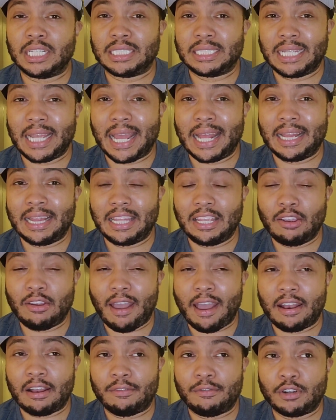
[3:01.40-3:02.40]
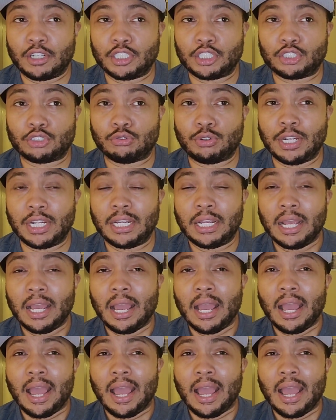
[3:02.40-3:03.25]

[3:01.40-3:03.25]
their 10th year anniversary.